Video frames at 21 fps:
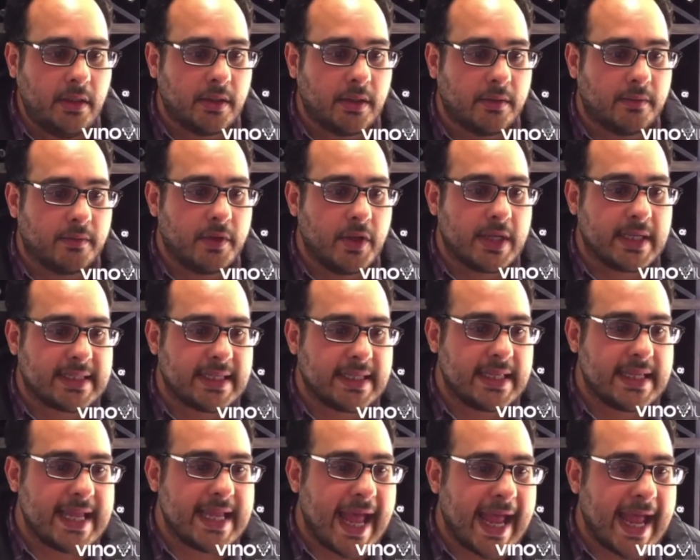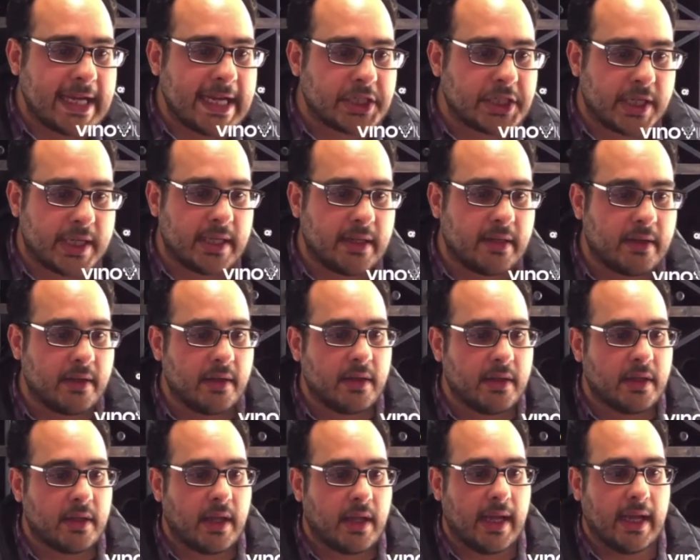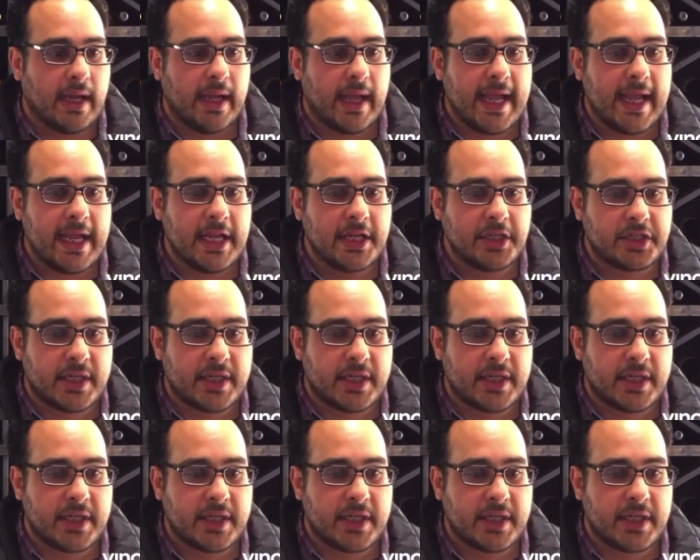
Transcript: you can see the aging, uh, aging